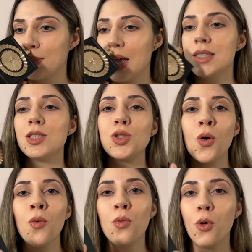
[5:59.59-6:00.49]
It's
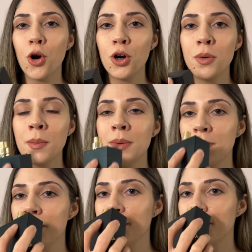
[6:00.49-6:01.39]
so warm
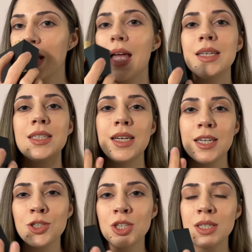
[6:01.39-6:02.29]
and
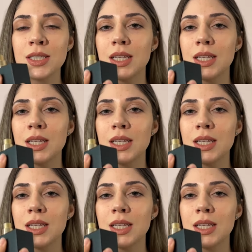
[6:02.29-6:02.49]
delicious